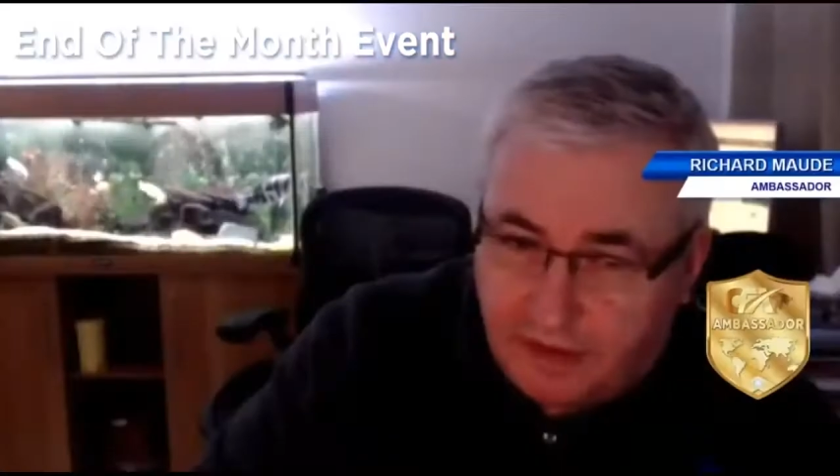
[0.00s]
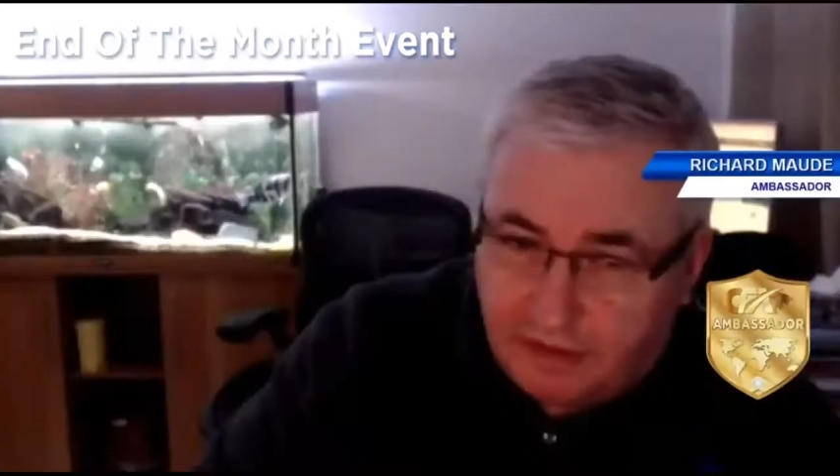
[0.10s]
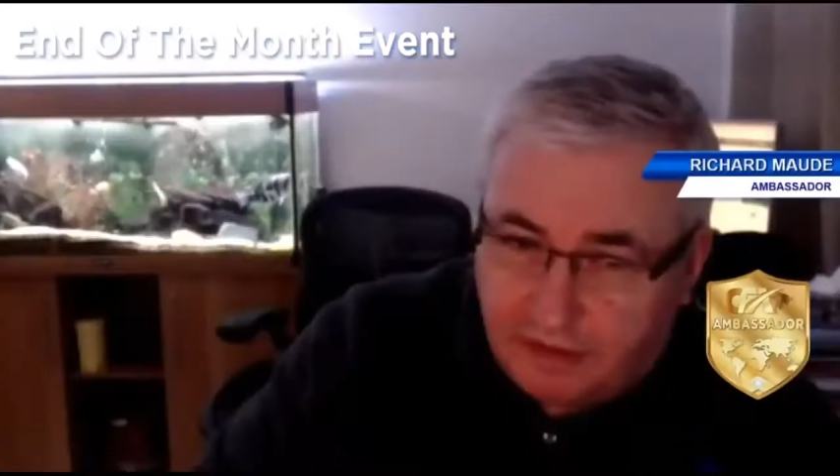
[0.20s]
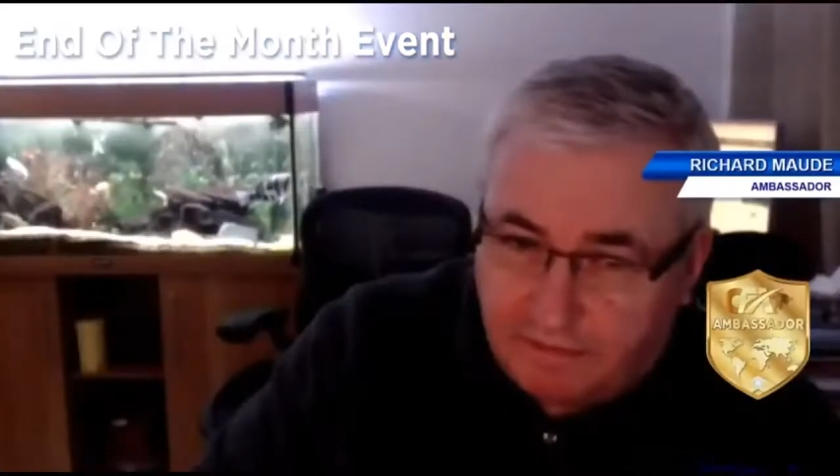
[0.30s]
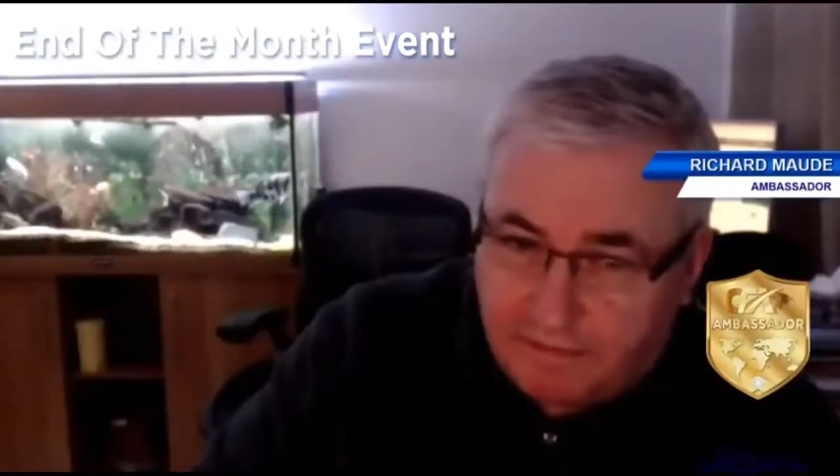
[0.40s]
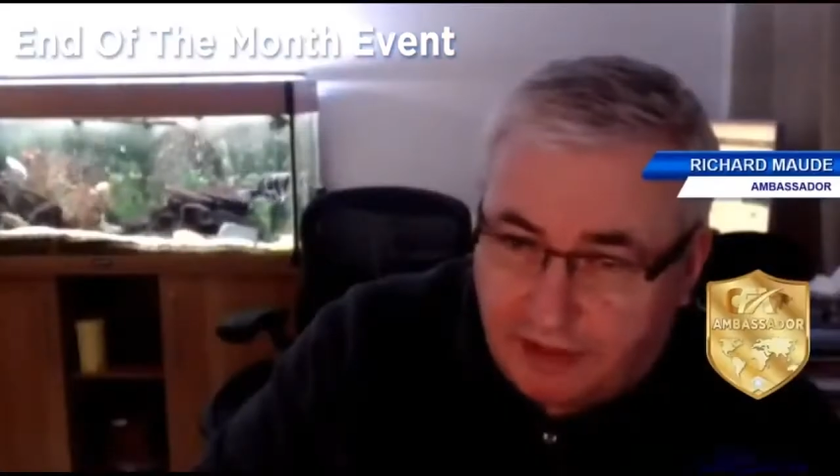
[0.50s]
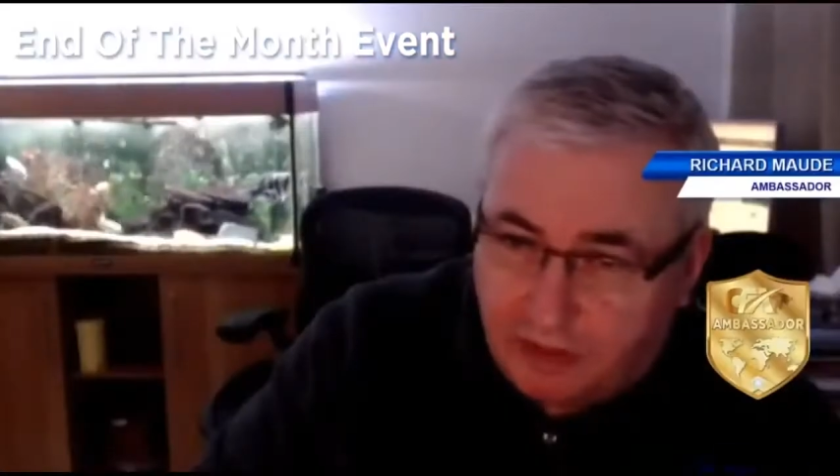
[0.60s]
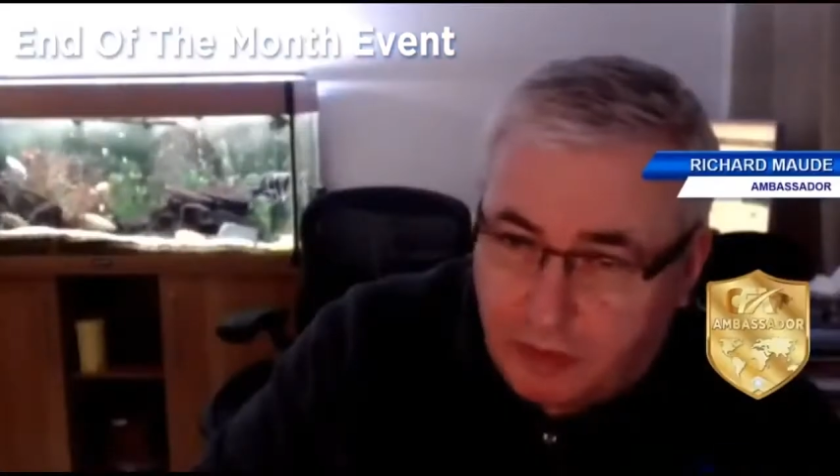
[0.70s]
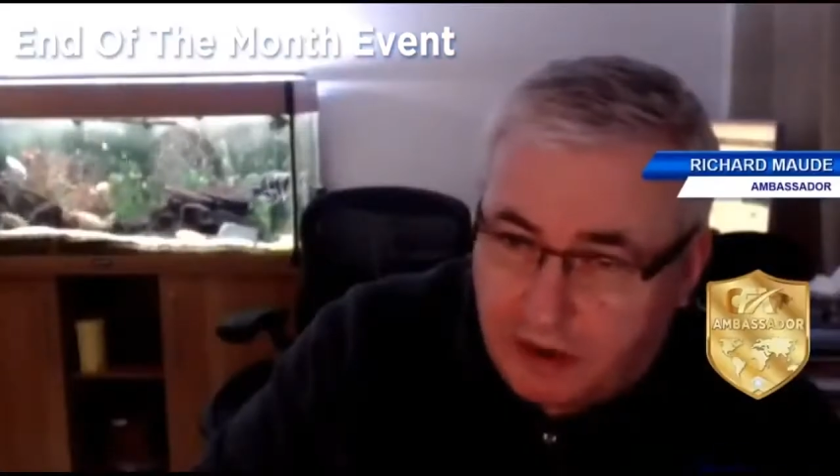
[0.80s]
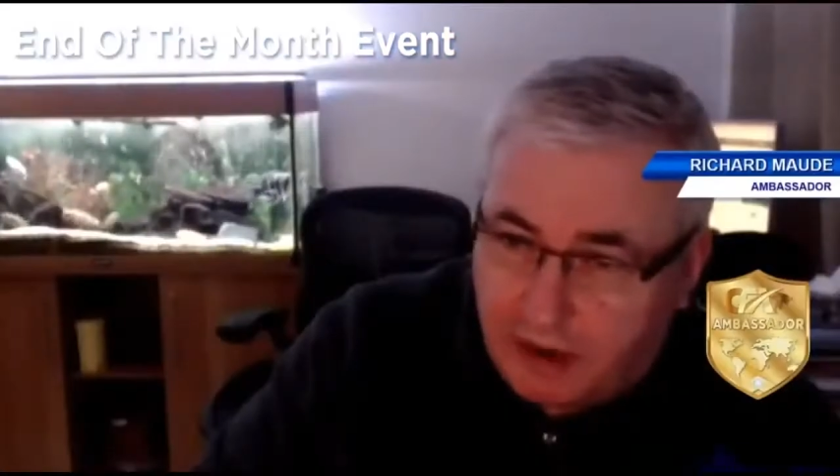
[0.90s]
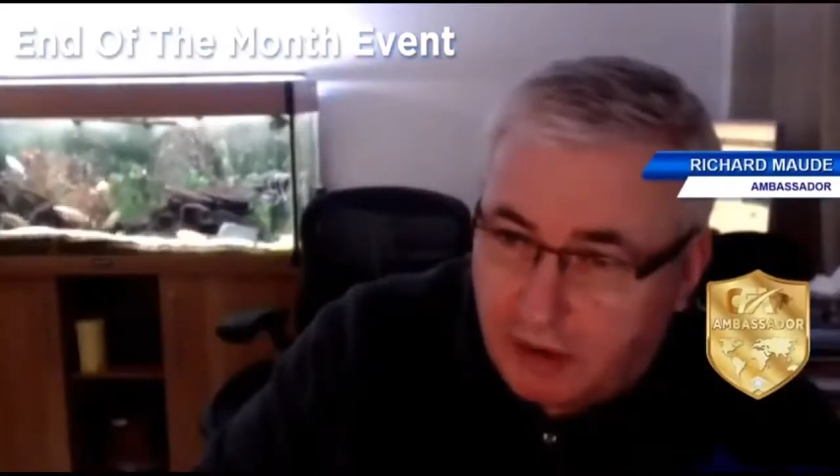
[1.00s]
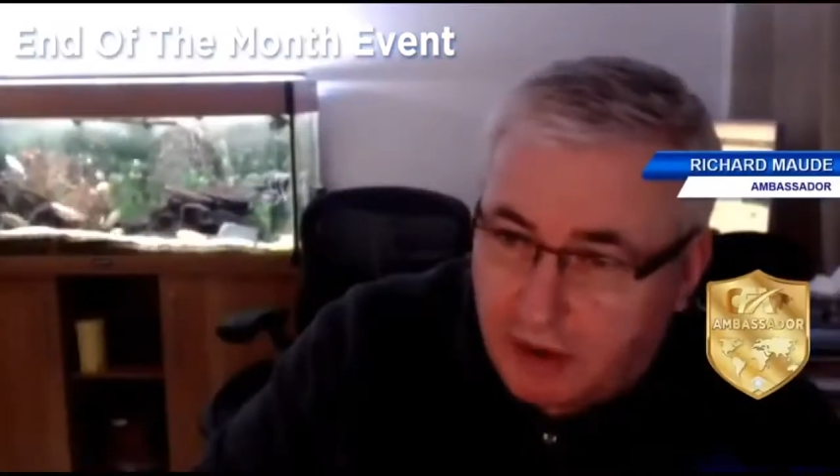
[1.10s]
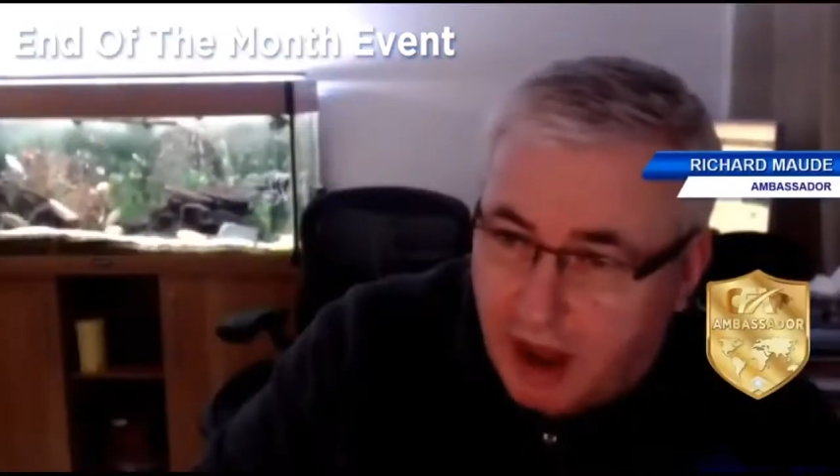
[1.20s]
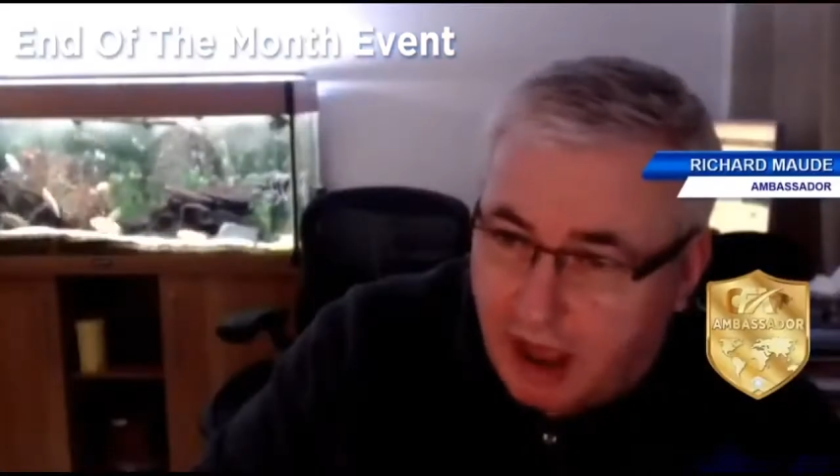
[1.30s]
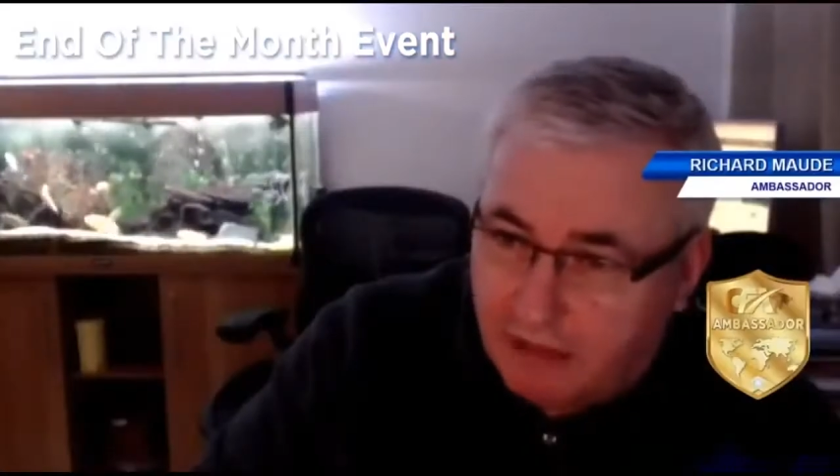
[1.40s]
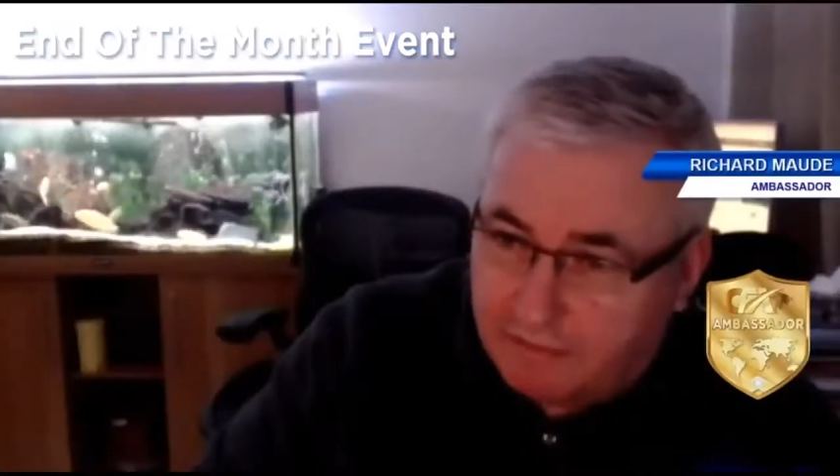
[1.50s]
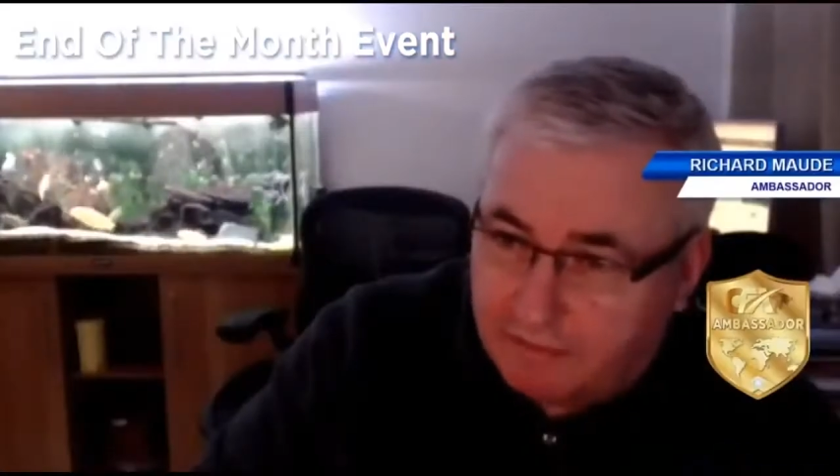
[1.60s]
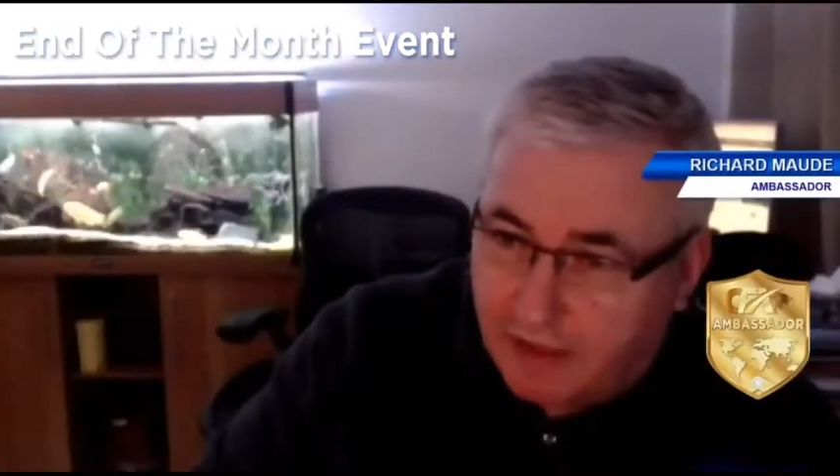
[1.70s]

is the fact that we don't have